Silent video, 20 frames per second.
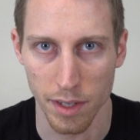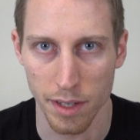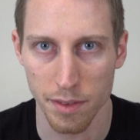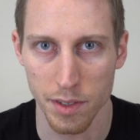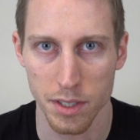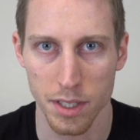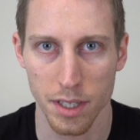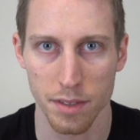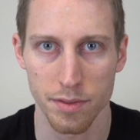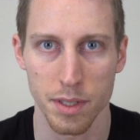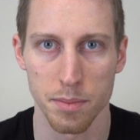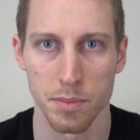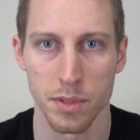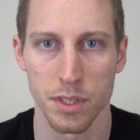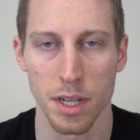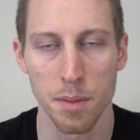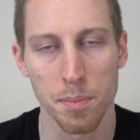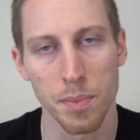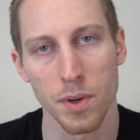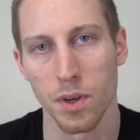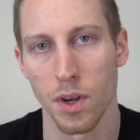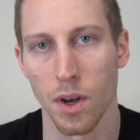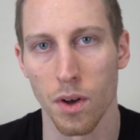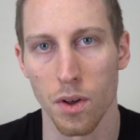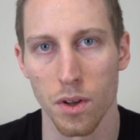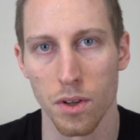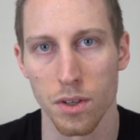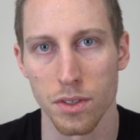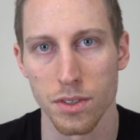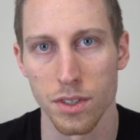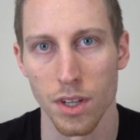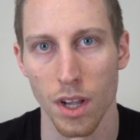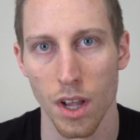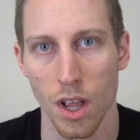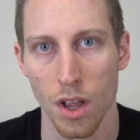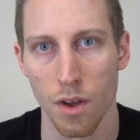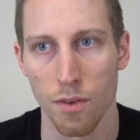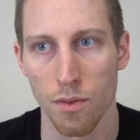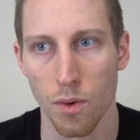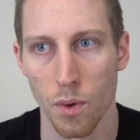Give yourself some simple goals
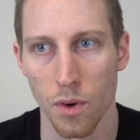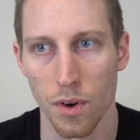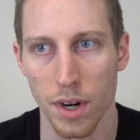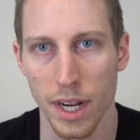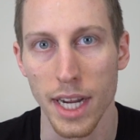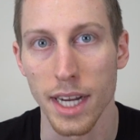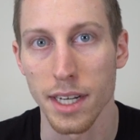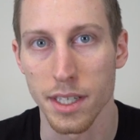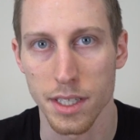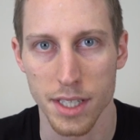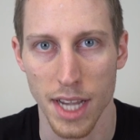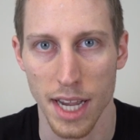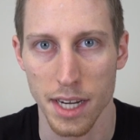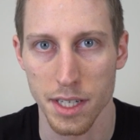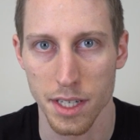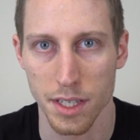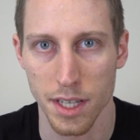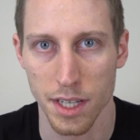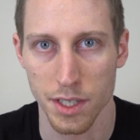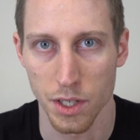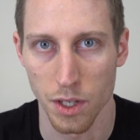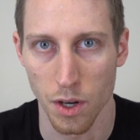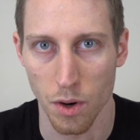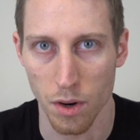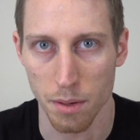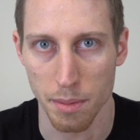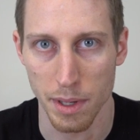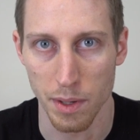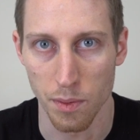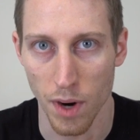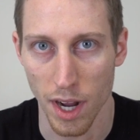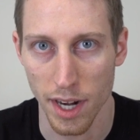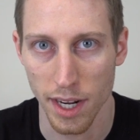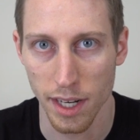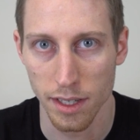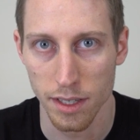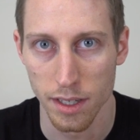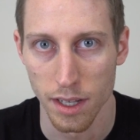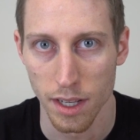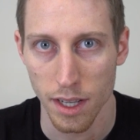for each session that you're going to be
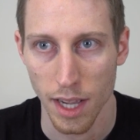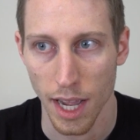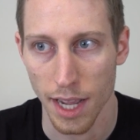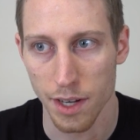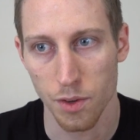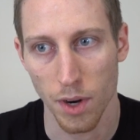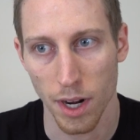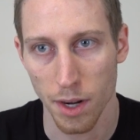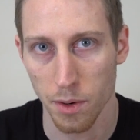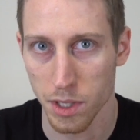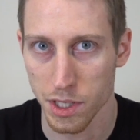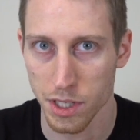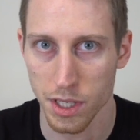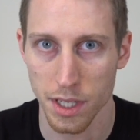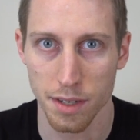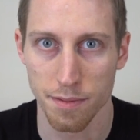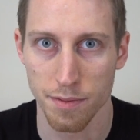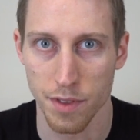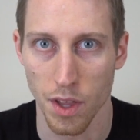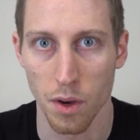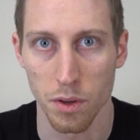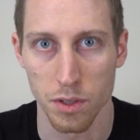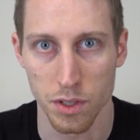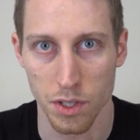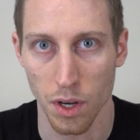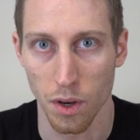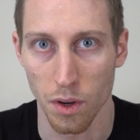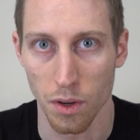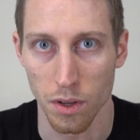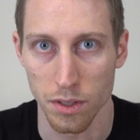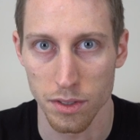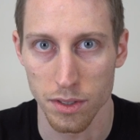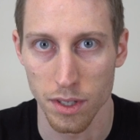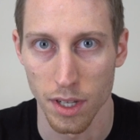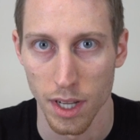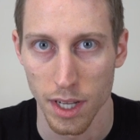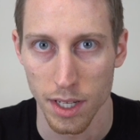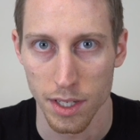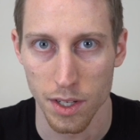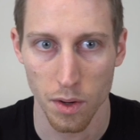running and try to achieve those goals.
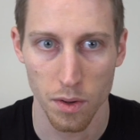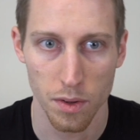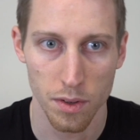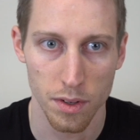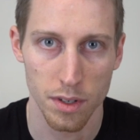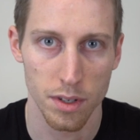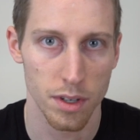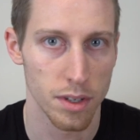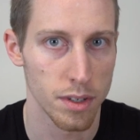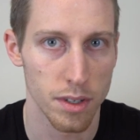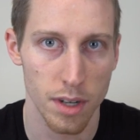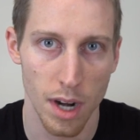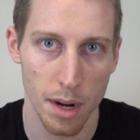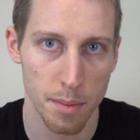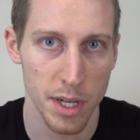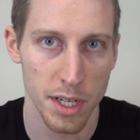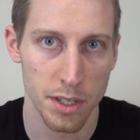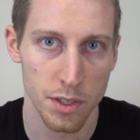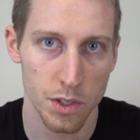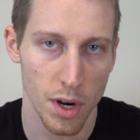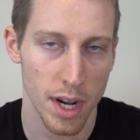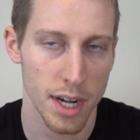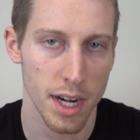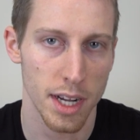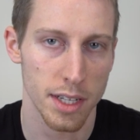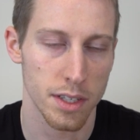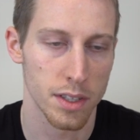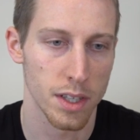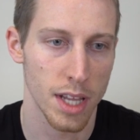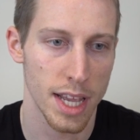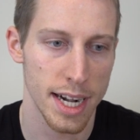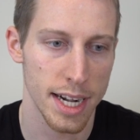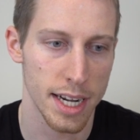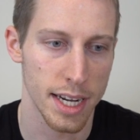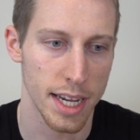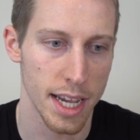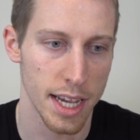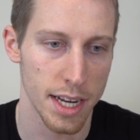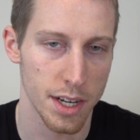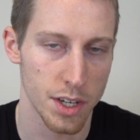Try not to let
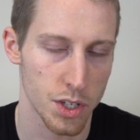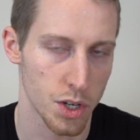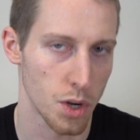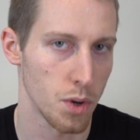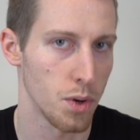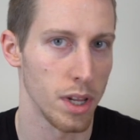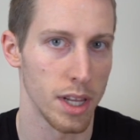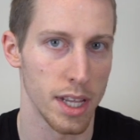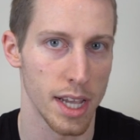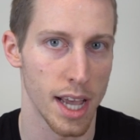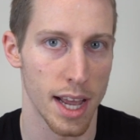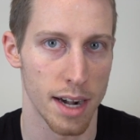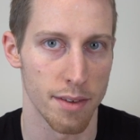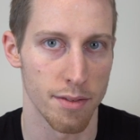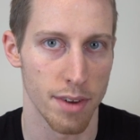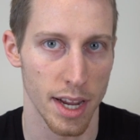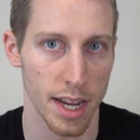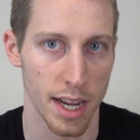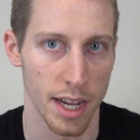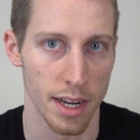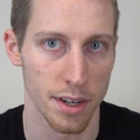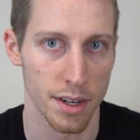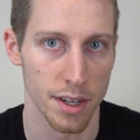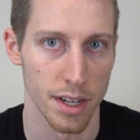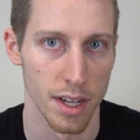it get totally out of hand.